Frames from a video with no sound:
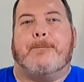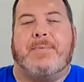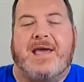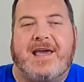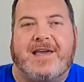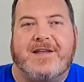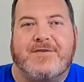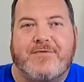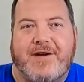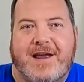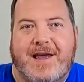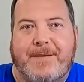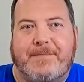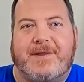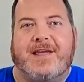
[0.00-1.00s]
Bacon
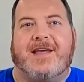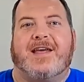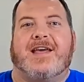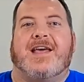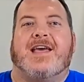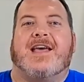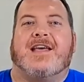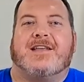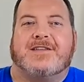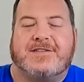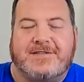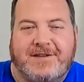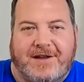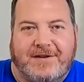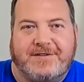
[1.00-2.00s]
wrapped,
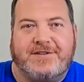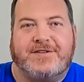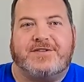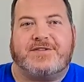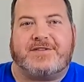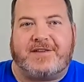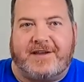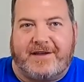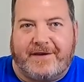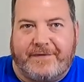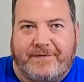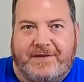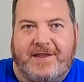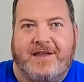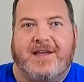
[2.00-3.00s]
sausage
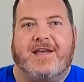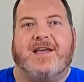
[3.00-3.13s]
stuffed,